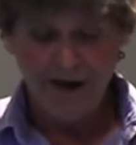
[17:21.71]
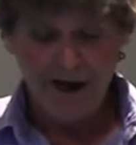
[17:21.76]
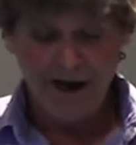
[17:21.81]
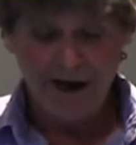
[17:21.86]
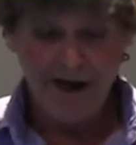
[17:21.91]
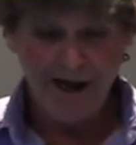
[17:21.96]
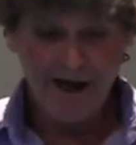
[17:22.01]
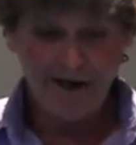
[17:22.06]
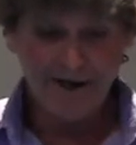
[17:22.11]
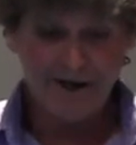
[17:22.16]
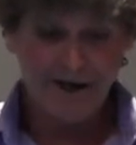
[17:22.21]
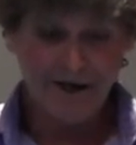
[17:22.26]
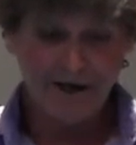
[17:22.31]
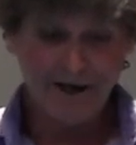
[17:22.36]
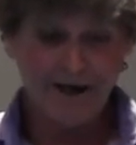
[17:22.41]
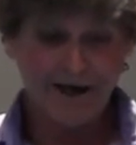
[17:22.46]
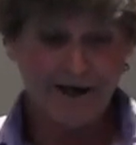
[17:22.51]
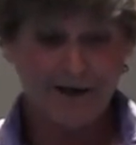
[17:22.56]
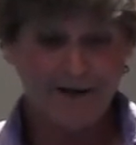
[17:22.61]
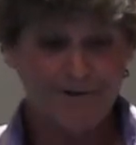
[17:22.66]
And
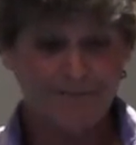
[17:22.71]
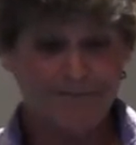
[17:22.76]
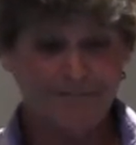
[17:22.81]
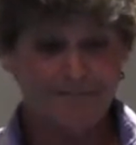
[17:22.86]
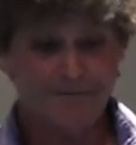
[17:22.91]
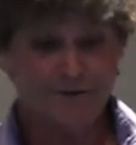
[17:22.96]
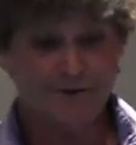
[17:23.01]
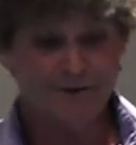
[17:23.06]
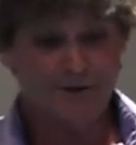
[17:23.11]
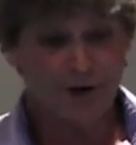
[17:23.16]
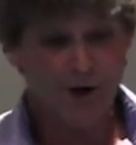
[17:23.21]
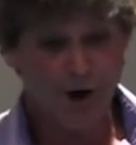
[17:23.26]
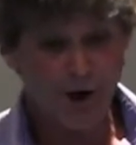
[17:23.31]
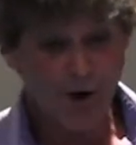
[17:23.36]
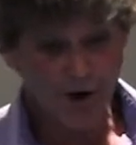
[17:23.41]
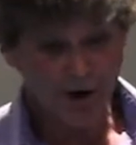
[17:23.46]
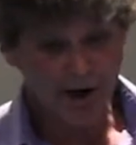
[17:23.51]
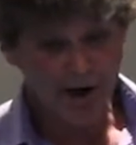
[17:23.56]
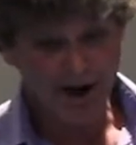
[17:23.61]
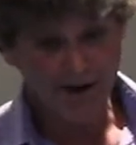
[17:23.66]

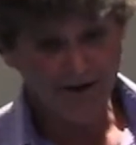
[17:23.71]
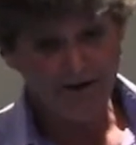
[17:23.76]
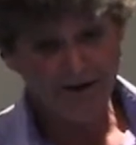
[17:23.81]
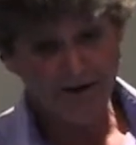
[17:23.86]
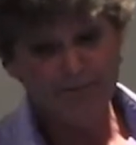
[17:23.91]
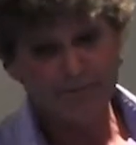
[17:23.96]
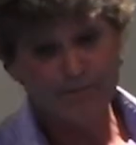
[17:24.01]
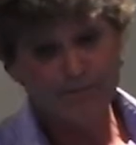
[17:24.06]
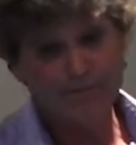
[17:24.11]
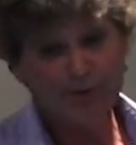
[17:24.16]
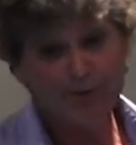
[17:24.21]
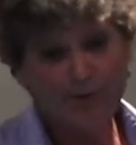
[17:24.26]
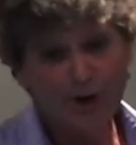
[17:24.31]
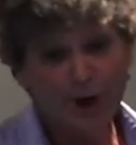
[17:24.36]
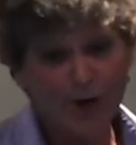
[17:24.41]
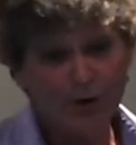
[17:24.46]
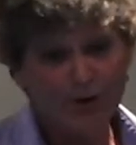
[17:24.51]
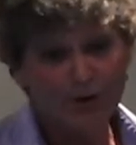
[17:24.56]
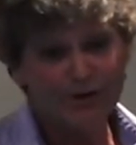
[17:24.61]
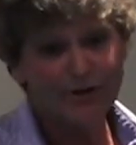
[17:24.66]
so they're
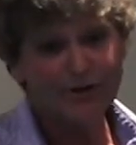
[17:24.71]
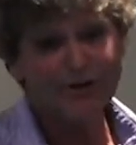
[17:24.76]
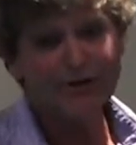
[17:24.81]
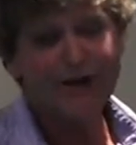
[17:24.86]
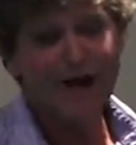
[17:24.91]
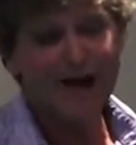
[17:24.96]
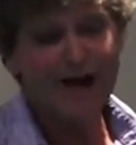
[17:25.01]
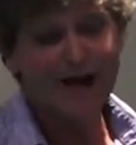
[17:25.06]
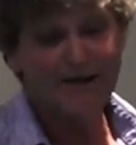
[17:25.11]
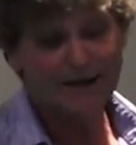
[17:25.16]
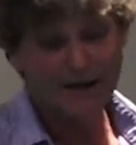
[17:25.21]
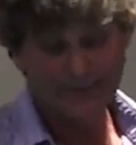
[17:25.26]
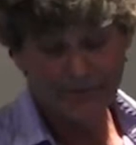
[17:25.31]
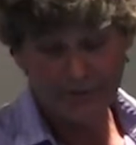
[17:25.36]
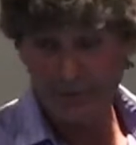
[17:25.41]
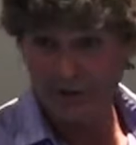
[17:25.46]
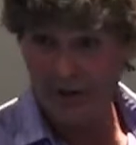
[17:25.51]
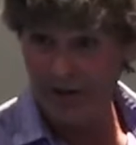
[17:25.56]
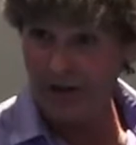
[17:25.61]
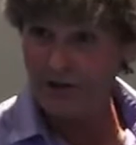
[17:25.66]
proposing that,
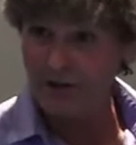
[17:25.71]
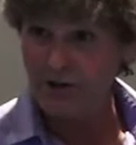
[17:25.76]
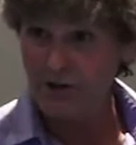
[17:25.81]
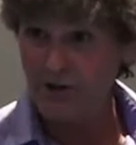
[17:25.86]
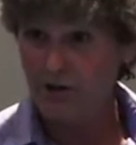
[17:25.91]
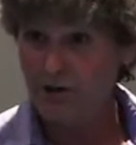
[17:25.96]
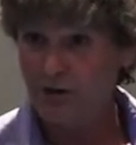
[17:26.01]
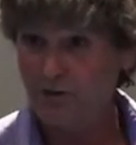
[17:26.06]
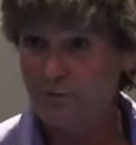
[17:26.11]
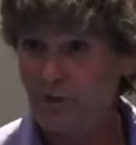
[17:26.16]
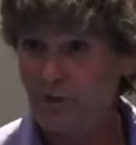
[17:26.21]
given what I showed you